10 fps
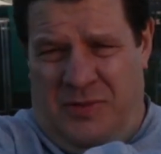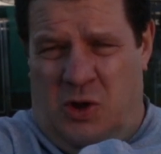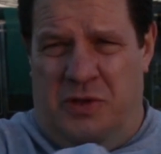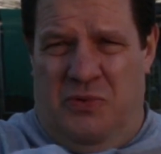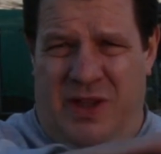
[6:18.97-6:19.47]

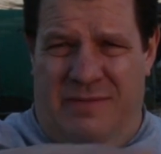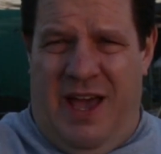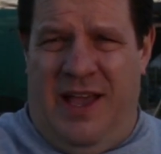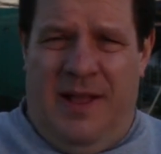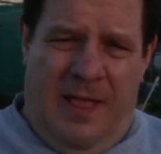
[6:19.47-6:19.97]
or the
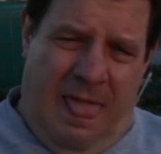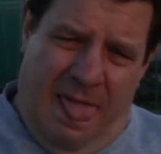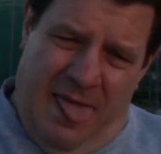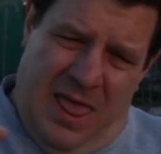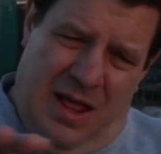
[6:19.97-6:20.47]
Reemay
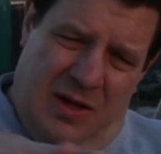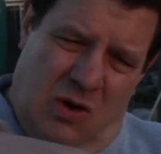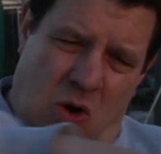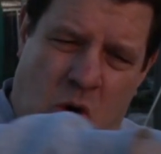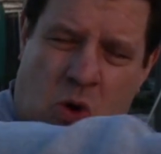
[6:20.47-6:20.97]

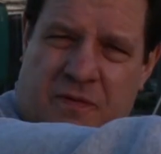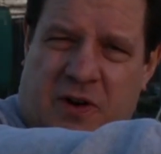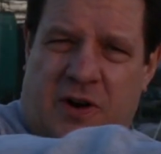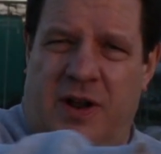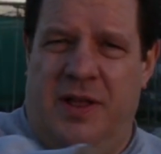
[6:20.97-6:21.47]

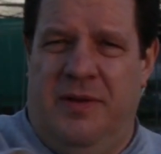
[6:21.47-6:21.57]
over